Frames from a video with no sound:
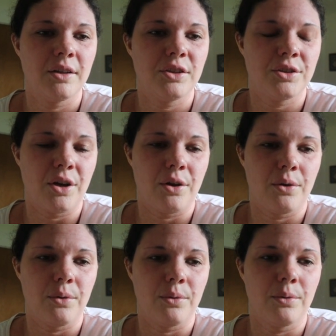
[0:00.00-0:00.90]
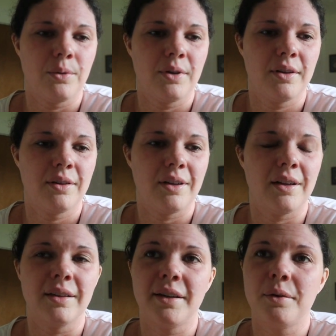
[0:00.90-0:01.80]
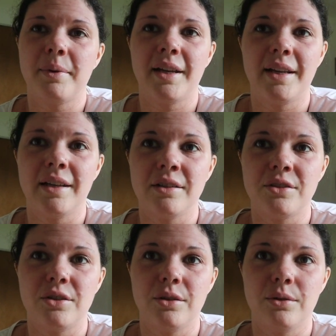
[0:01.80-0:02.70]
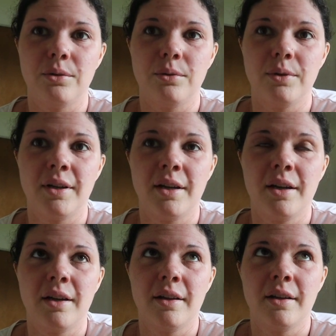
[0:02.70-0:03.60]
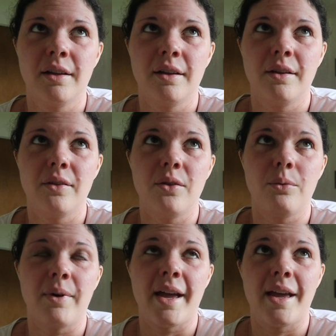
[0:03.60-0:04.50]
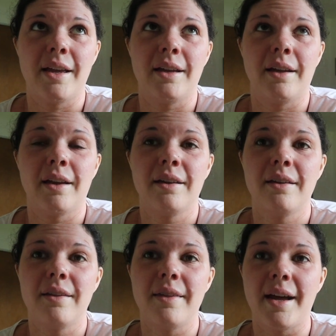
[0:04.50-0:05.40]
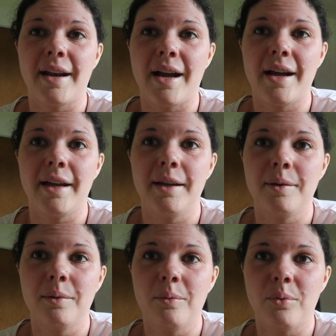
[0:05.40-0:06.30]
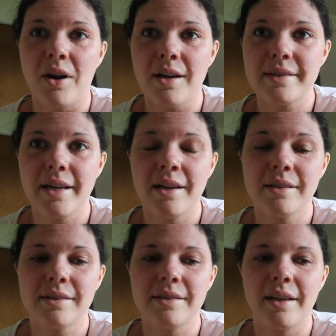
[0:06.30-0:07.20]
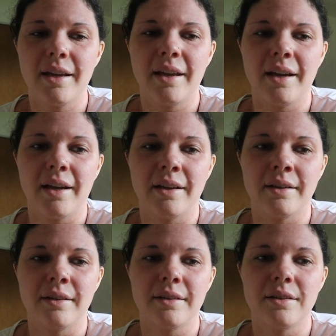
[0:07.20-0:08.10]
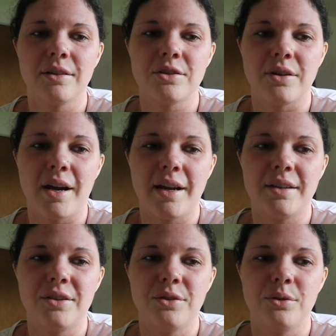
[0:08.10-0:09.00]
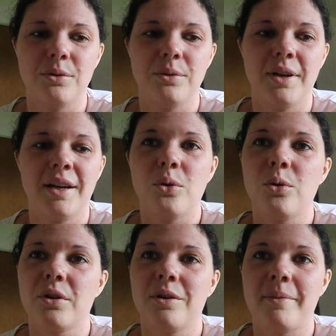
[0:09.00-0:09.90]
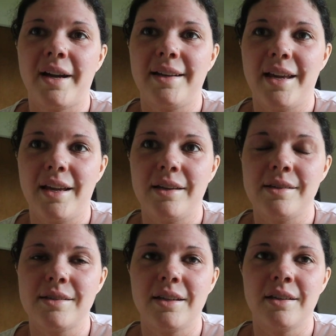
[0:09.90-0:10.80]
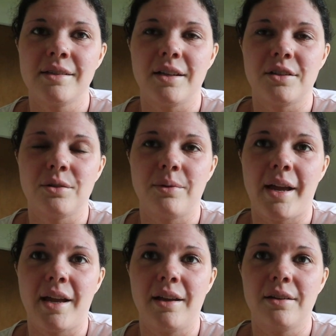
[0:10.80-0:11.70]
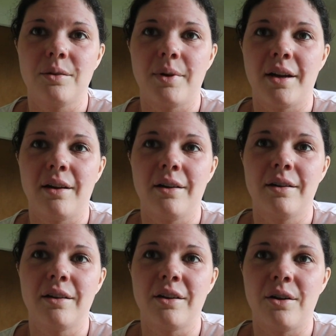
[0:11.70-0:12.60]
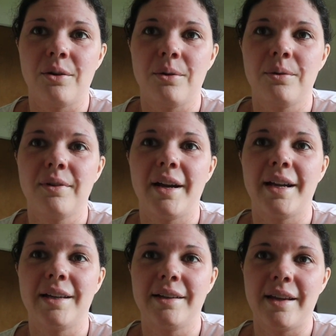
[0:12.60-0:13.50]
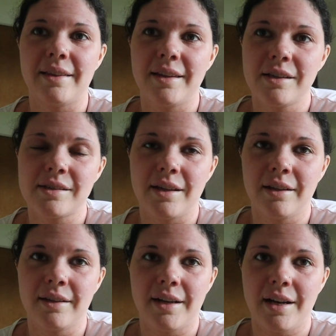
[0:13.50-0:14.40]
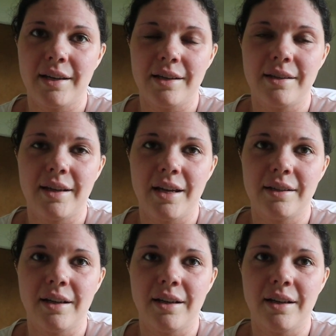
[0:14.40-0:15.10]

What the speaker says: show a little bit into the way that I process and try to order my days in such a way to where, you know, I can get things done that I need to get